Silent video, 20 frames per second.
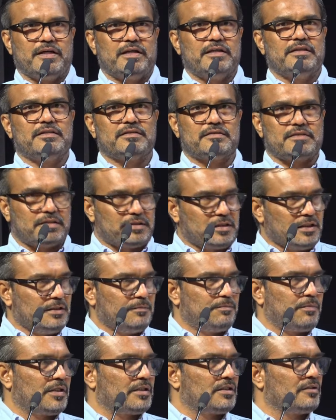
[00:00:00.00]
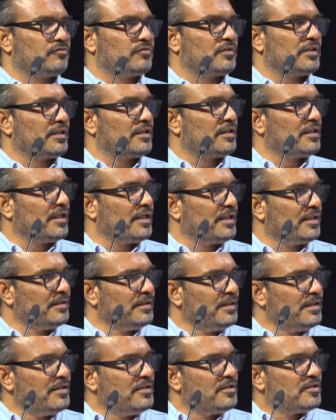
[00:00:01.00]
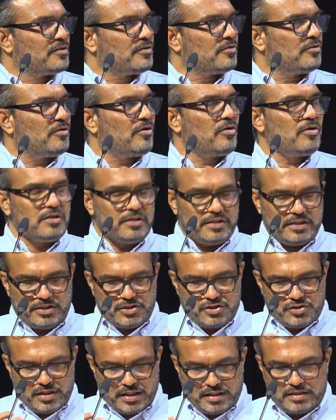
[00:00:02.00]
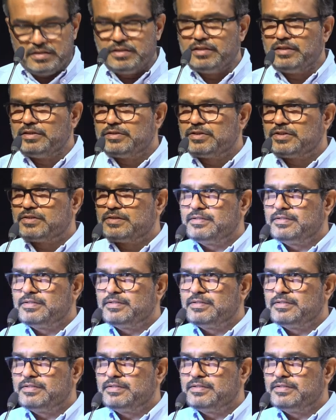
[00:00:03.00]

in the southern part of Kerala. So all these struggles,